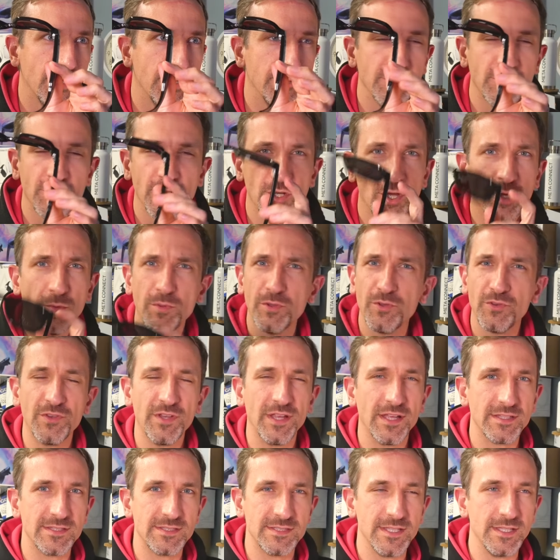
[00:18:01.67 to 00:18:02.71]
You can almost
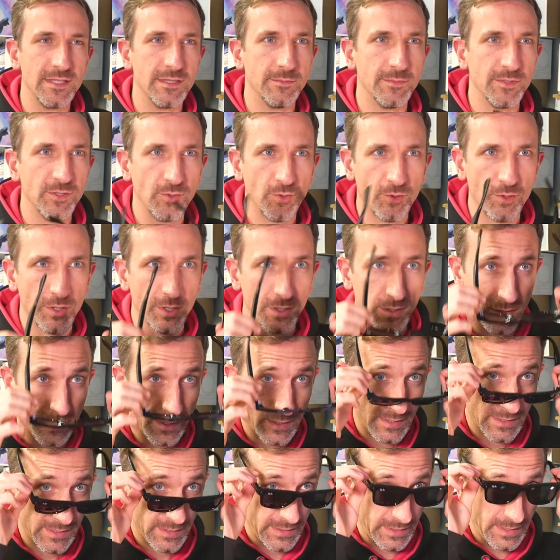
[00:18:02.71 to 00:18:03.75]
not see them at all,
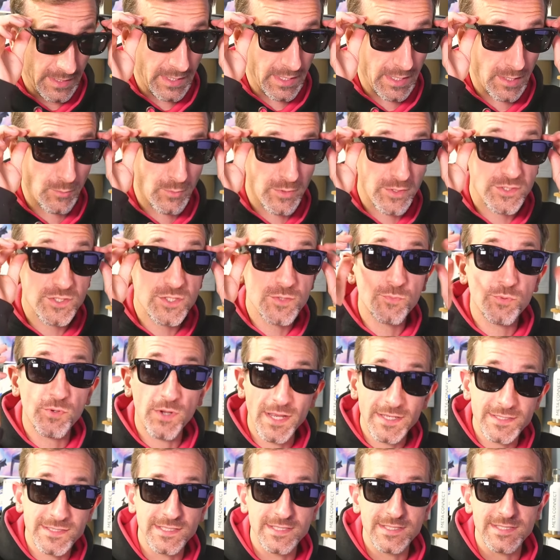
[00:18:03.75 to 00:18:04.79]
uh, with a
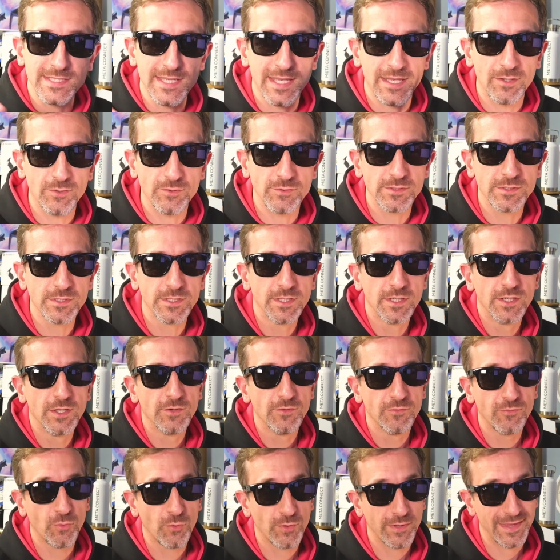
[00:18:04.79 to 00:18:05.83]
surprising sound
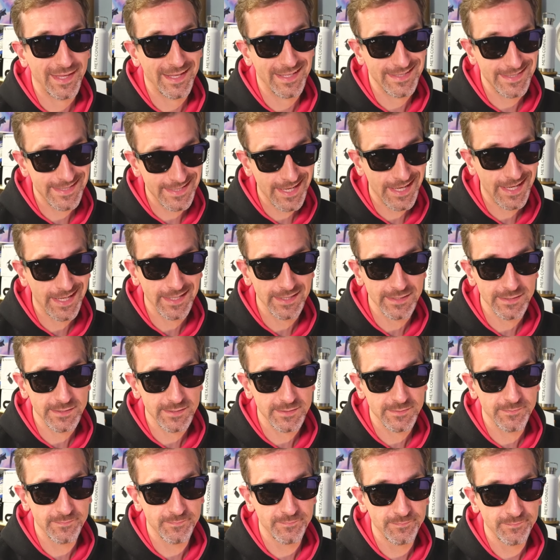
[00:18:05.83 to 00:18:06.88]
for that size.
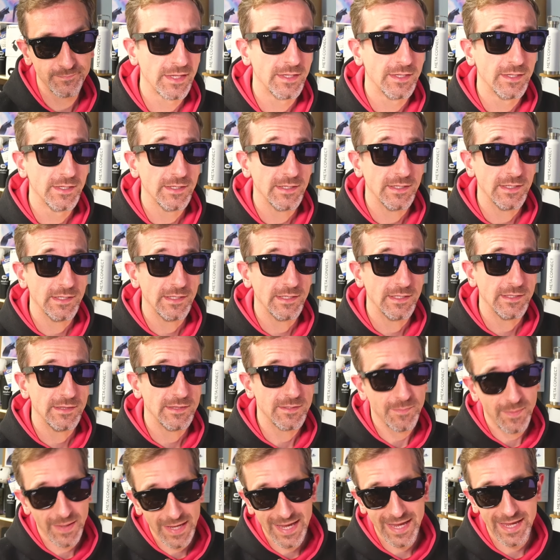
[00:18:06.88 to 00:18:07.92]
The
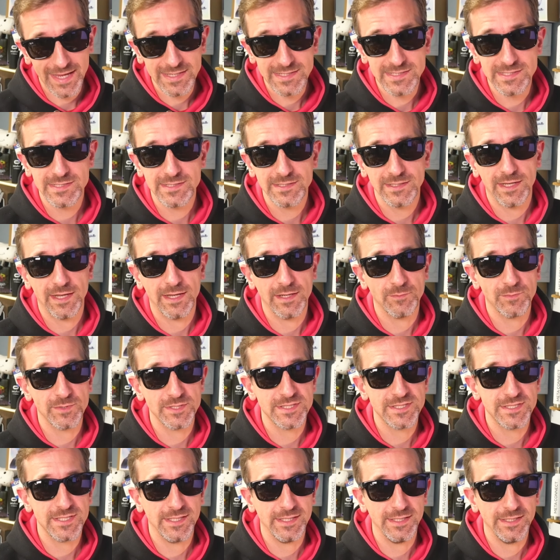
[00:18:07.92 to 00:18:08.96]
bad, I would
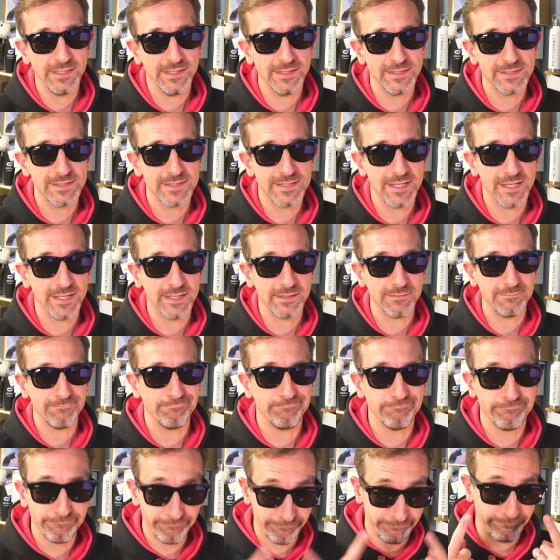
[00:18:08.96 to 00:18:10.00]
say, is that
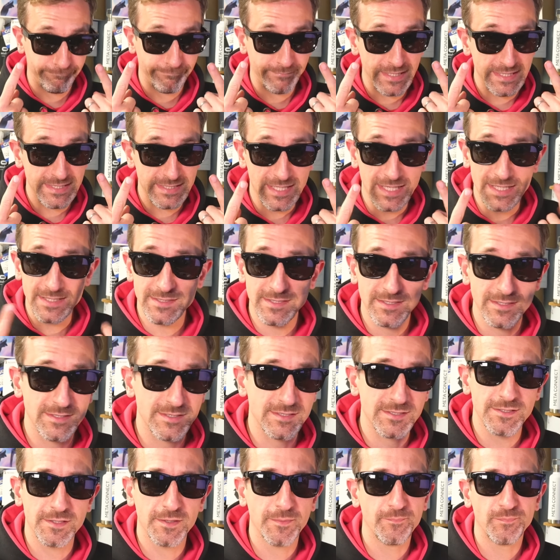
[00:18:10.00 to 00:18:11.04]
these
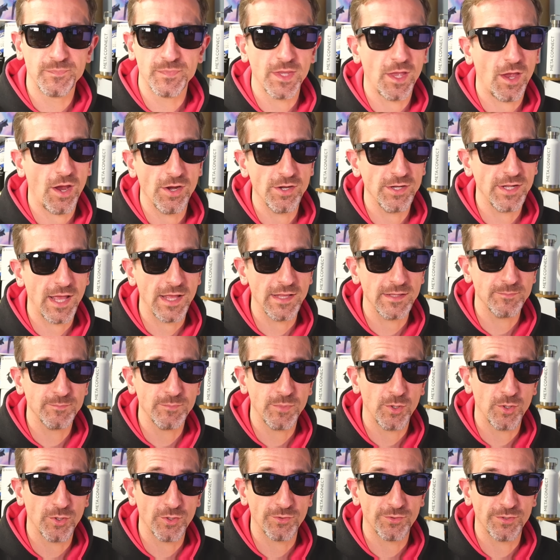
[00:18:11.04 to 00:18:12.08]
lenses are not
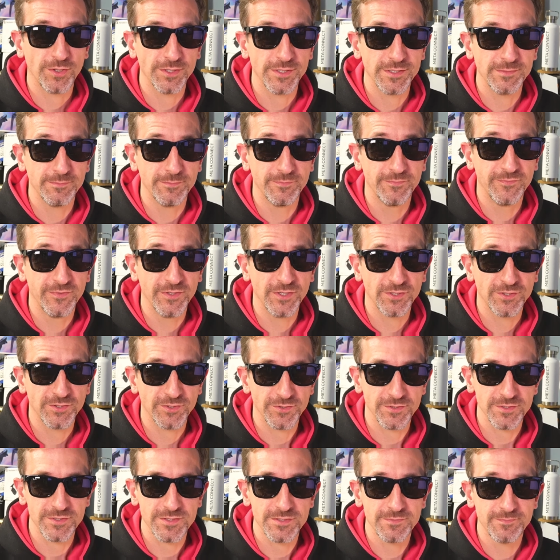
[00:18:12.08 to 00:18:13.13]
Polaroid
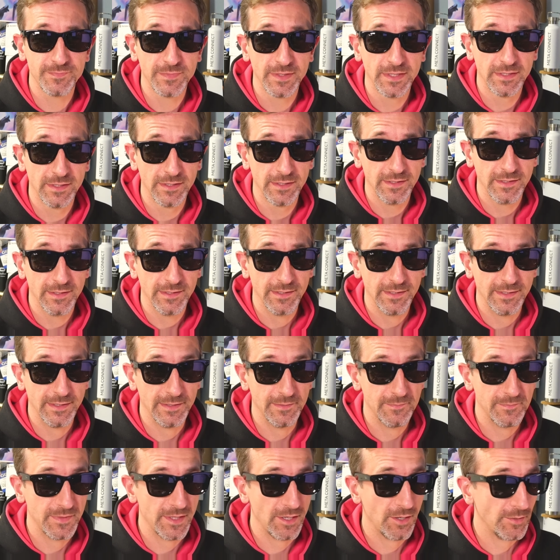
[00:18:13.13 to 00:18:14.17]
filters.
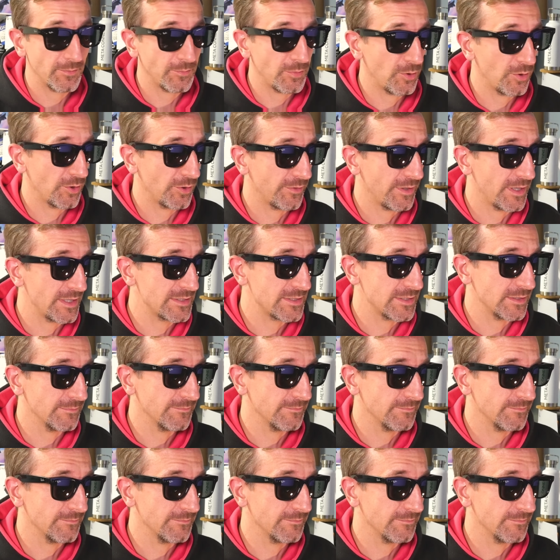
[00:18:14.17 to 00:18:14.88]
Um, they aren't polarizing.